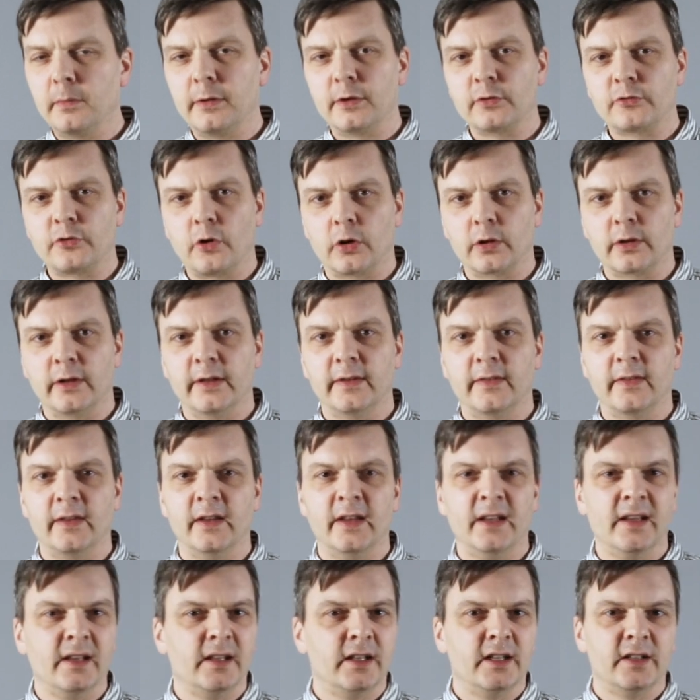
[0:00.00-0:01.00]
bit of chocolate,
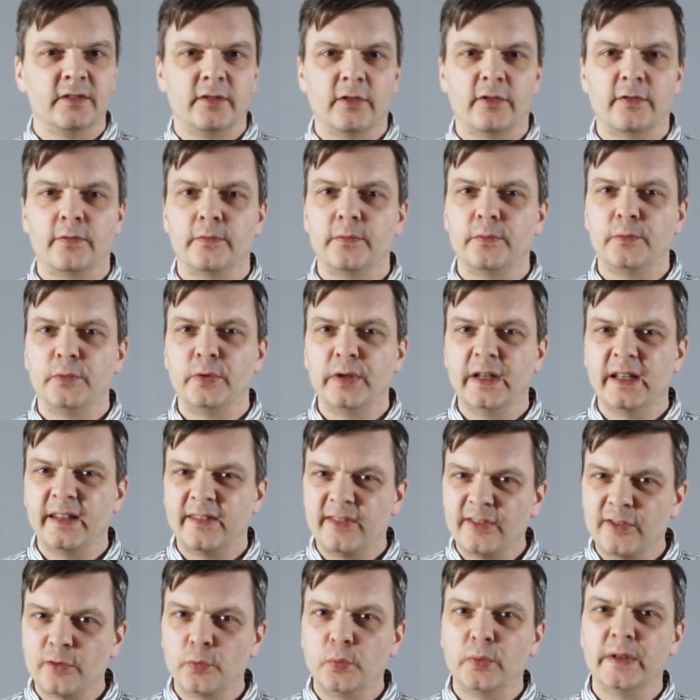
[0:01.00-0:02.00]
just really
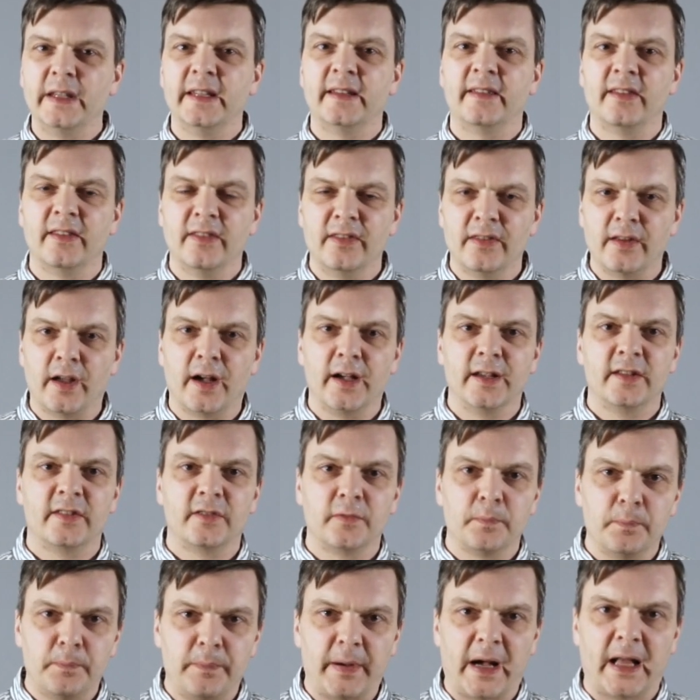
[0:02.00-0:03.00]
sweet,
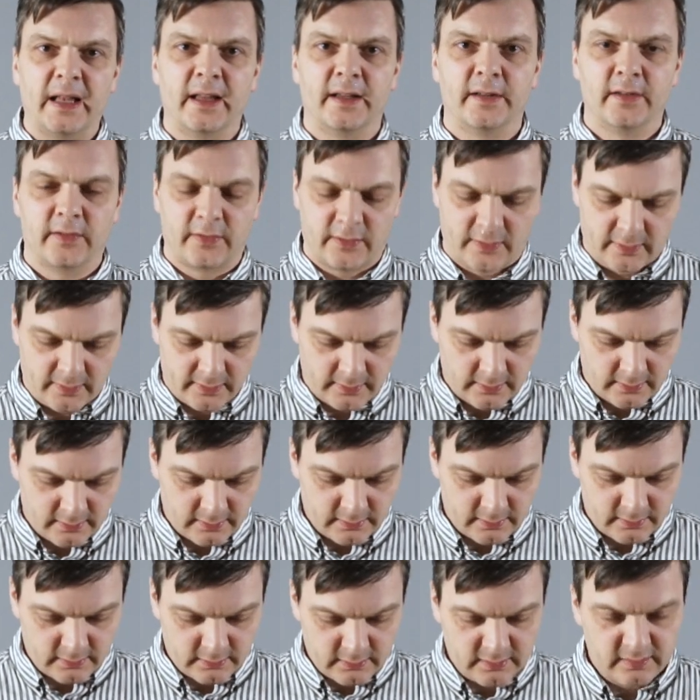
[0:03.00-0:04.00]
nice, balanced,
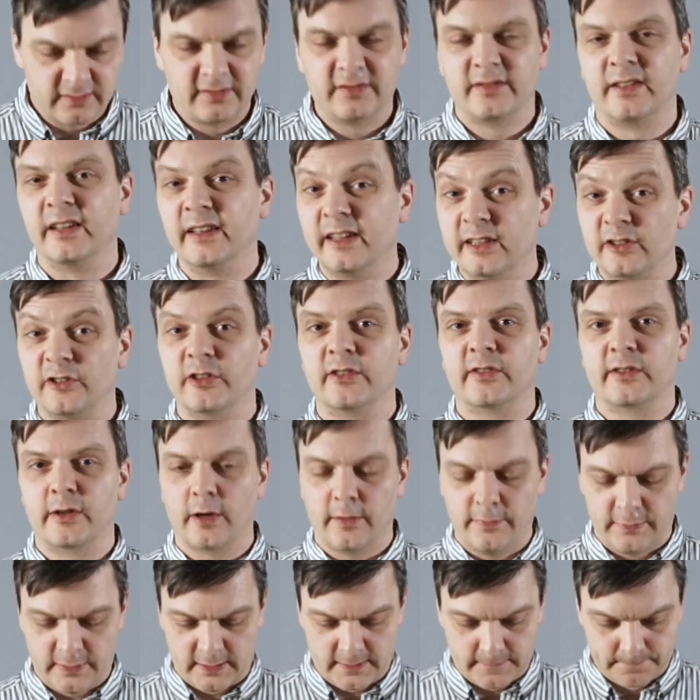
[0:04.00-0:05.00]
delicious
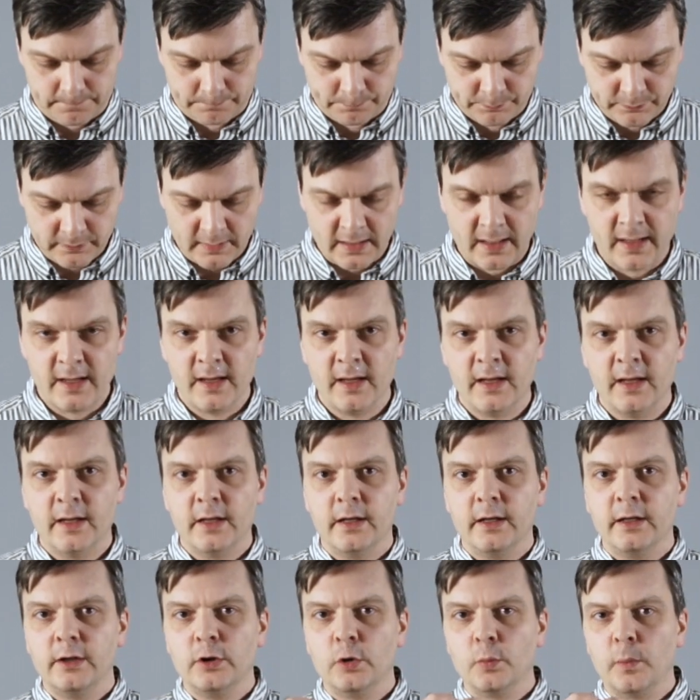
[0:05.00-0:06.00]
coffee.
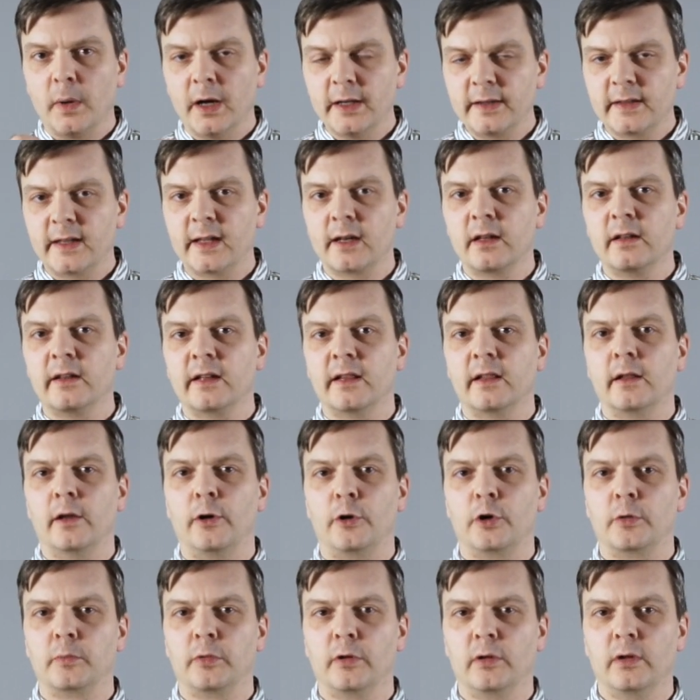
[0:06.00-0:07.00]
You might get a little
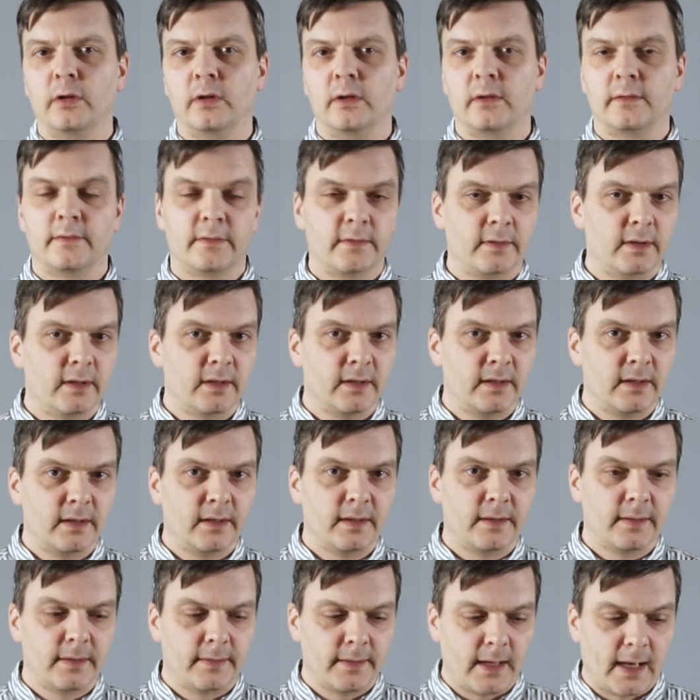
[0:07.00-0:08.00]
herbal
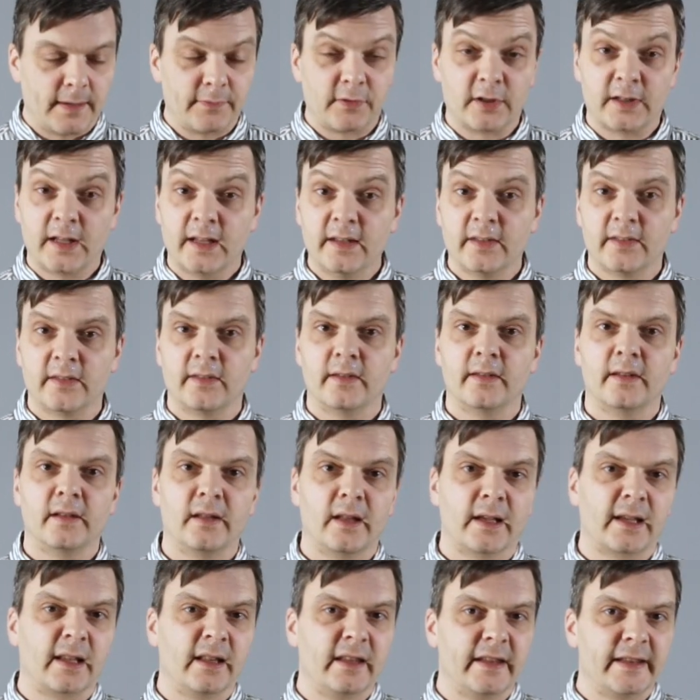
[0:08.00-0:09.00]
aftertaste,
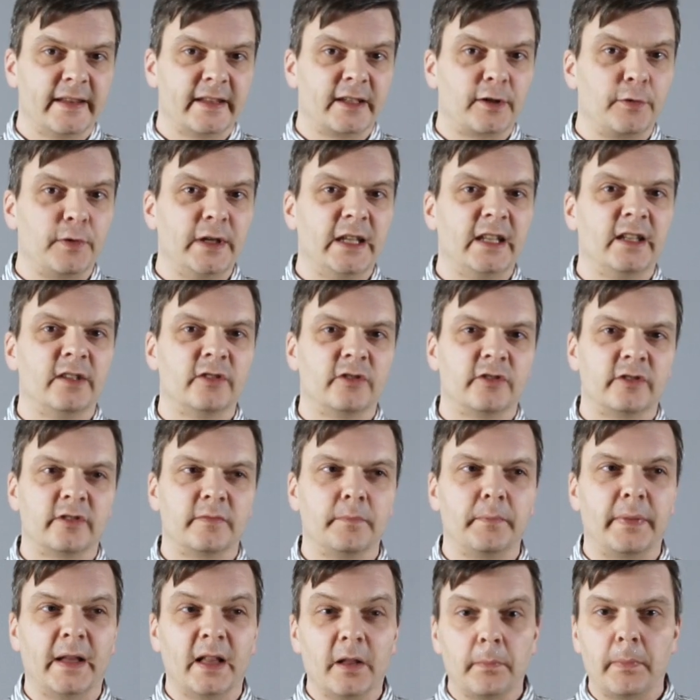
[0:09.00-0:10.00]
like a little greenish
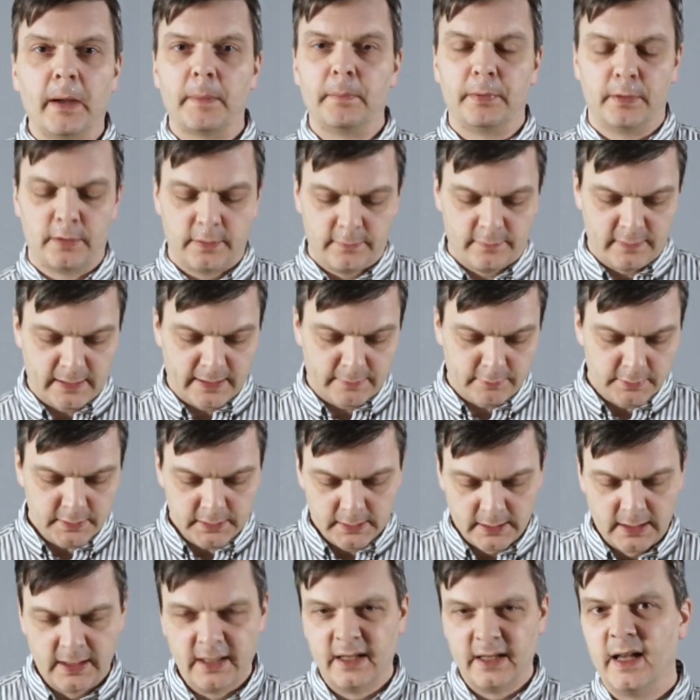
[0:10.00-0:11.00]
bell pepper
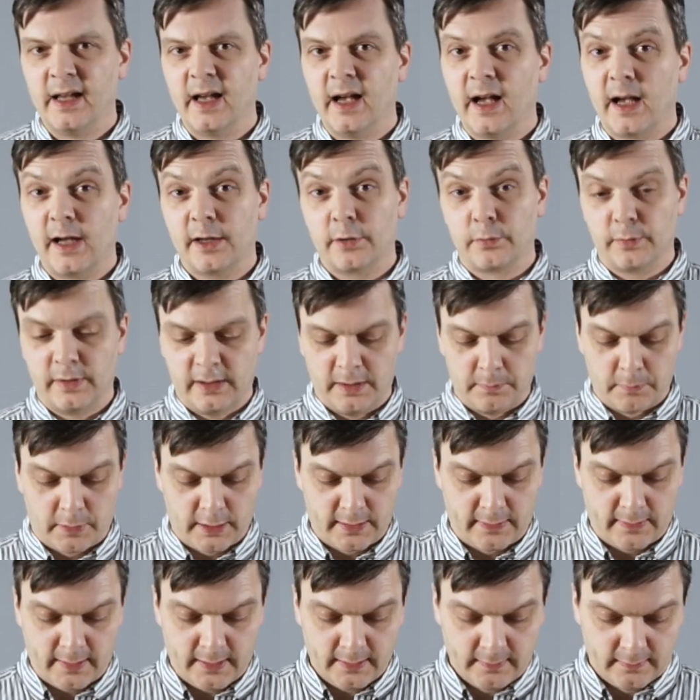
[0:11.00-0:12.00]
flavor. I don't really
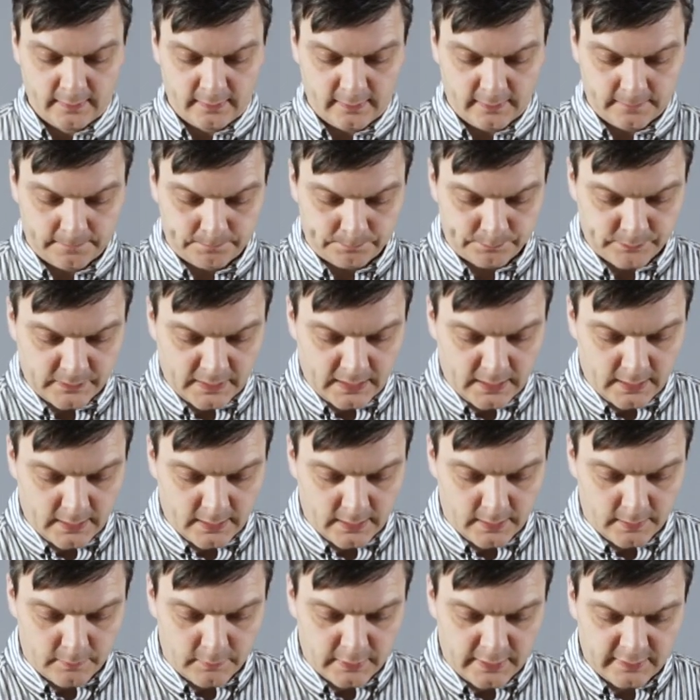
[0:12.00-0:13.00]
mind that,
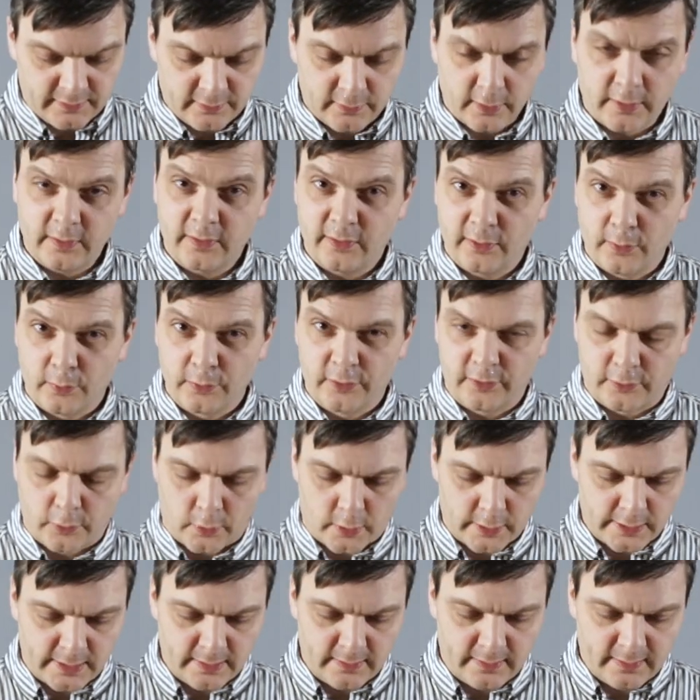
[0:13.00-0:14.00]
but it's not so
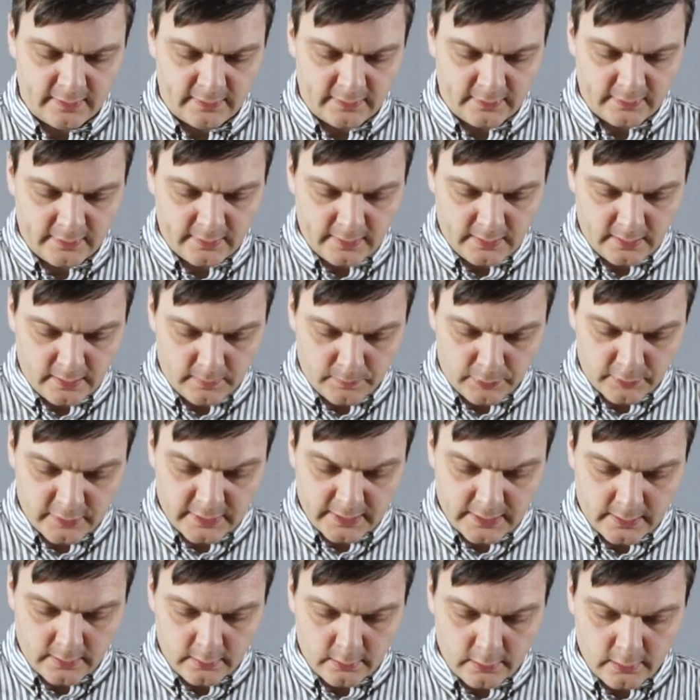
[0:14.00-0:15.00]
strong in this
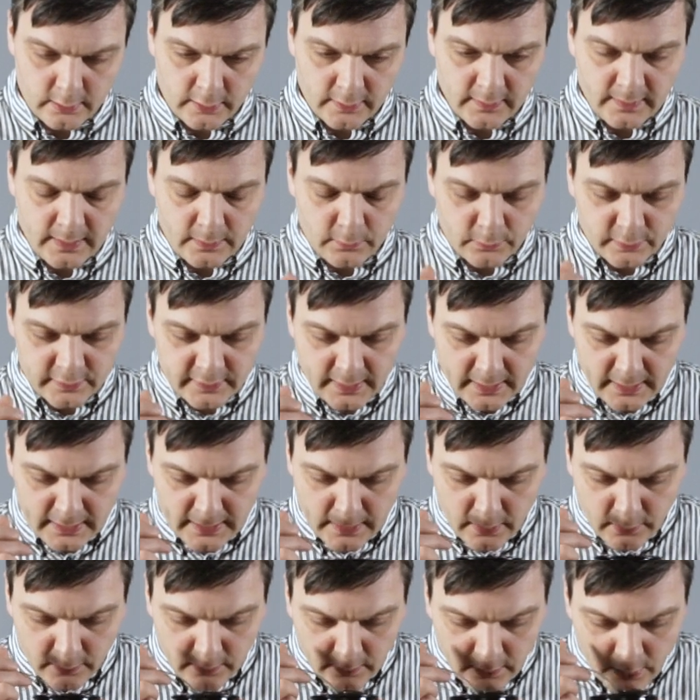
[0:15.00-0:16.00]
particular lot that we're
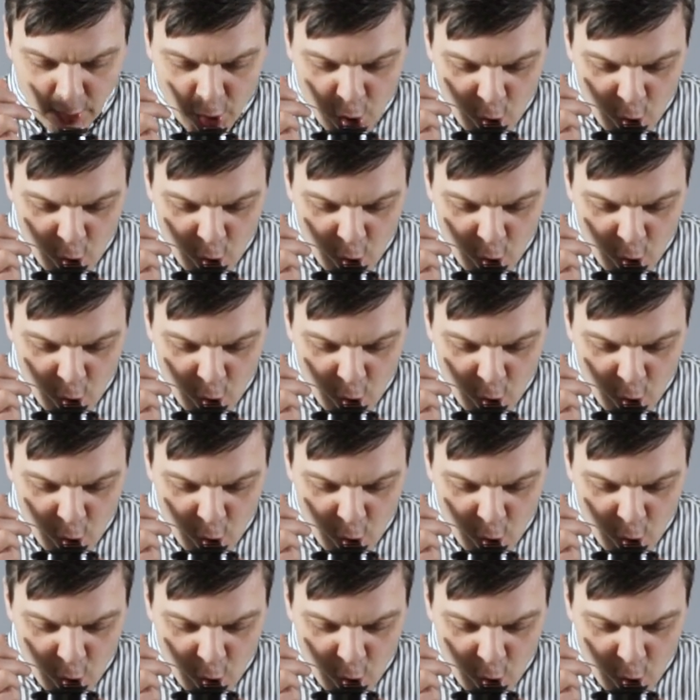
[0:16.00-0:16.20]
sending out.